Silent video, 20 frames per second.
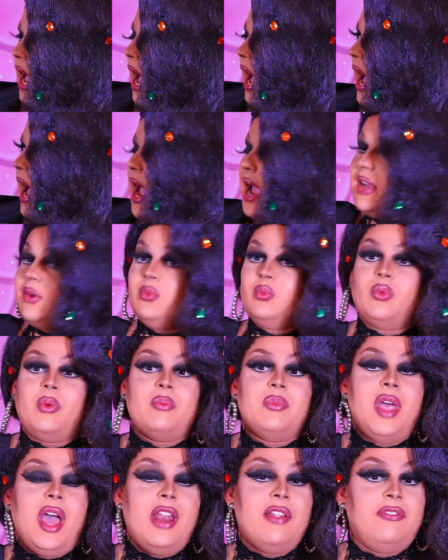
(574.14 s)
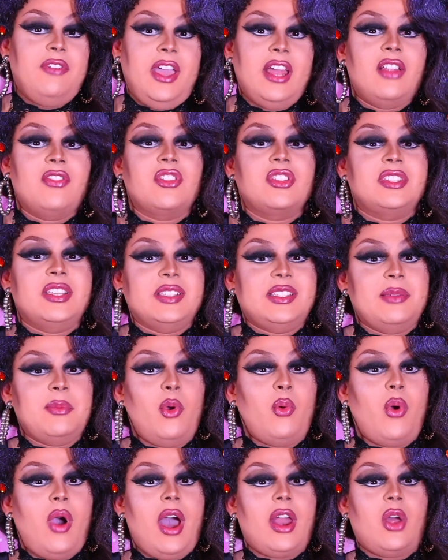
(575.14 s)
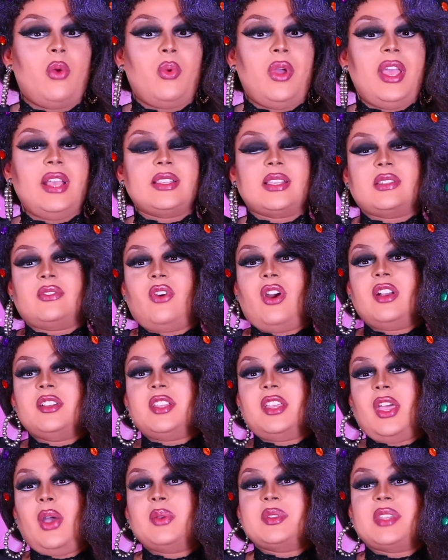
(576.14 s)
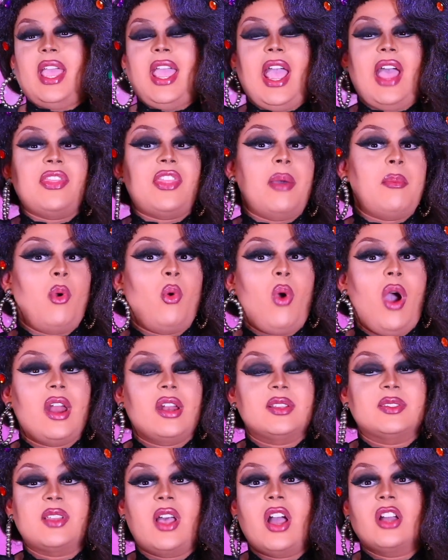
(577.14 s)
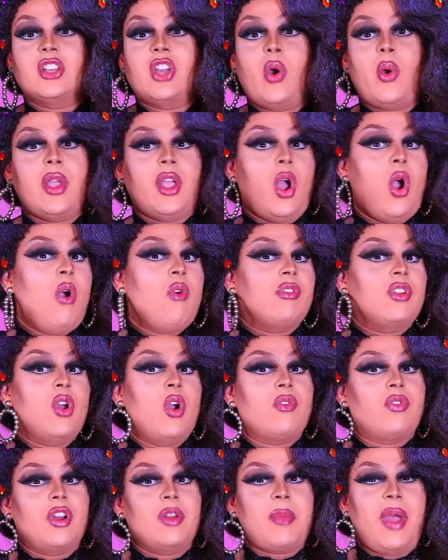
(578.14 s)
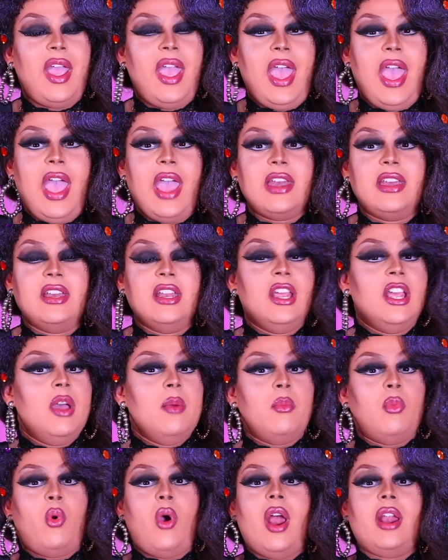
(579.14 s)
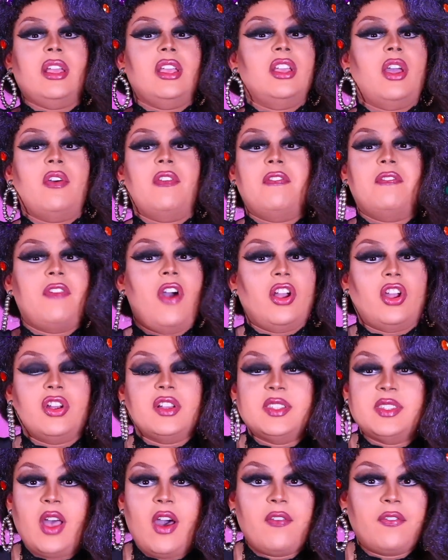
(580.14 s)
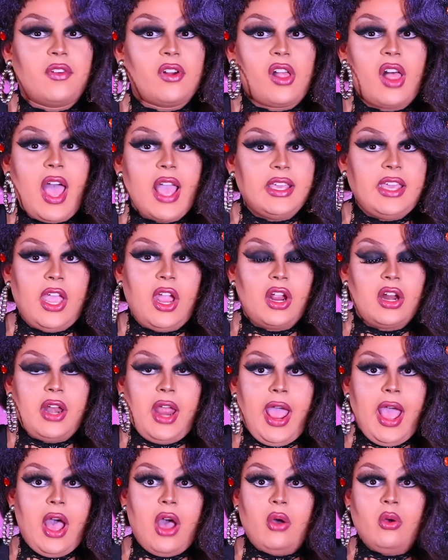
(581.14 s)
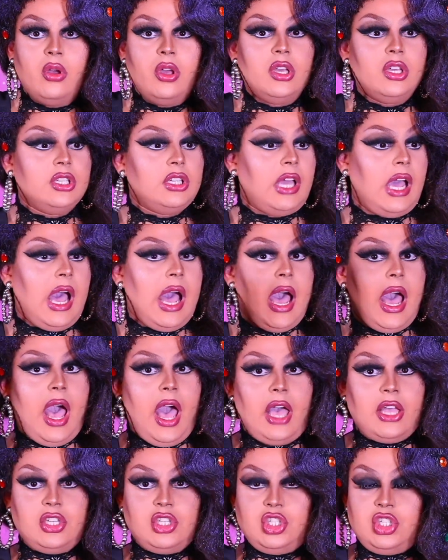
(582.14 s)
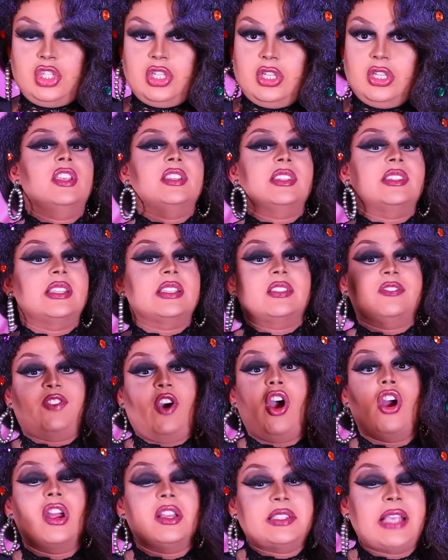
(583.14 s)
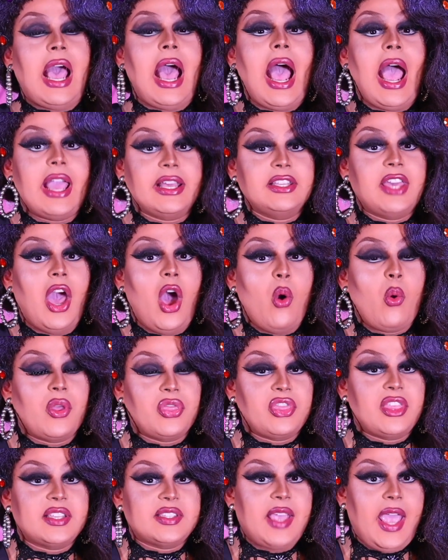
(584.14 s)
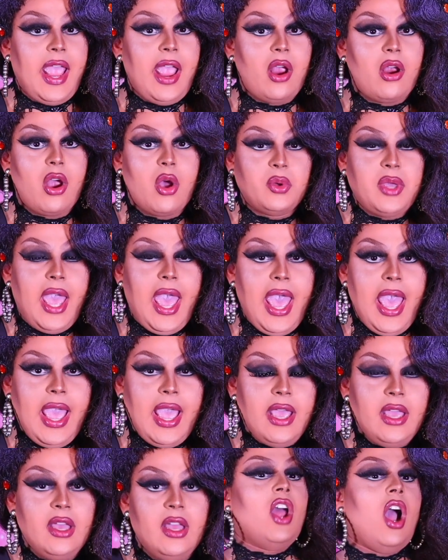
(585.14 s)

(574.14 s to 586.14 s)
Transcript: I am not a fan of the Disney Moana wigs. As far as it goes, I had that Moana song going over and over in my head, and Moana can go herself for all I care now gosh, this is as far as I go with this hair, okay?